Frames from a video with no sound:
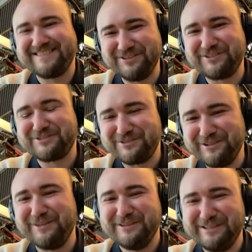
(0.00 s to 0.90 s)
don't screw
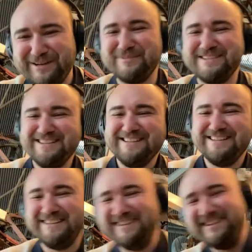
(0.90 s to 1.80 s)
that one up
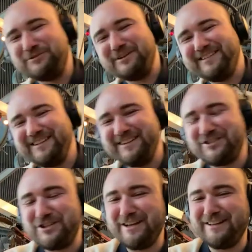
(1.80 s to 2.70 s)
uh, Riesling
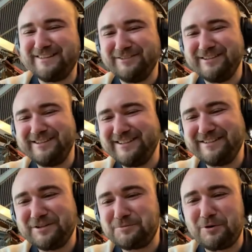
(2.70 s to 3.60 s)
SGN
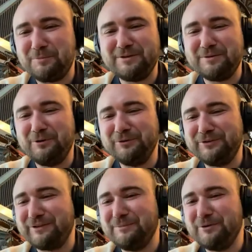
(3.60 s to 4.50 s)
76 is probably the
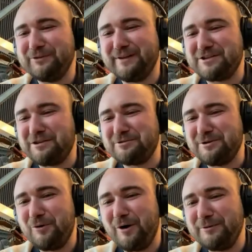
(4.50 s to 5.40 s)
most uh, the most
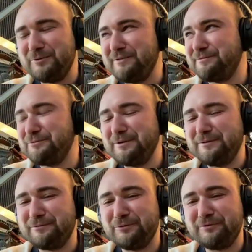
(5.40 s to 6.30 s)
legendary wine we've
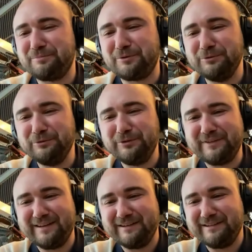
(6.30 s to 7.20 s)
we've we've produced,
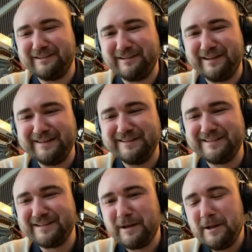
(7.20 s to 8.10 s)
uh, and
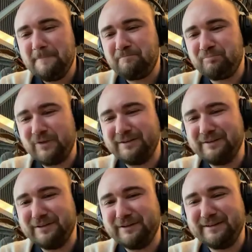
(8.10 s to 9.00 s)
and
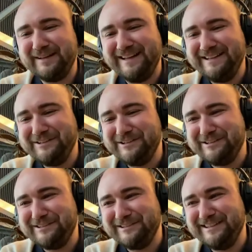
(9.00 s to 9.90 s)
uh, and
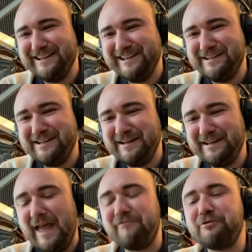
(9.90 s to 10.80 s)
uh, and it,
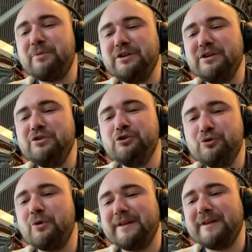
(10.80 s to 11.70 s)
everybody knew
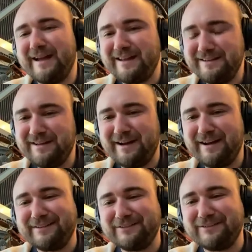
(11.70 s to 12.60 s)
what they had in their
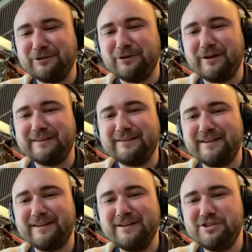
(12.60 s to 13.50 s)
hands. You know, at that
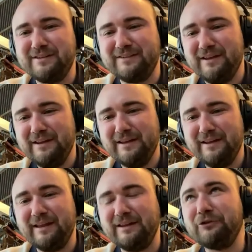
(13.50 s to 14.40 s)
stage, it's
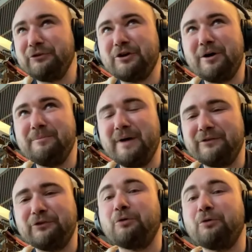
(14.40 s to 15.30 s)
it, it doesn't come
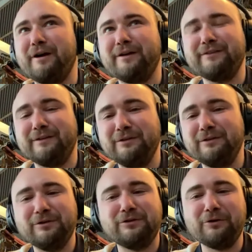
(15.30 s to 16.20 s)
as a surprise.
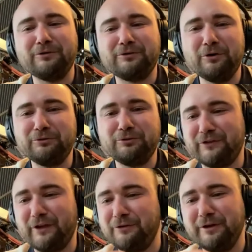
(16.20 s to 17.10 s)
You, you don't go to the
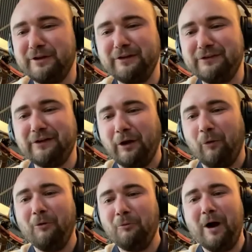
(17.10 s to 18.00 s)
cellar and taste it and
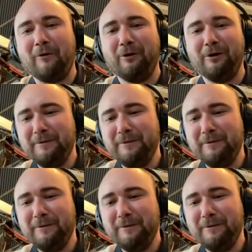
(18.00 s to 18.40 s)
oh wow,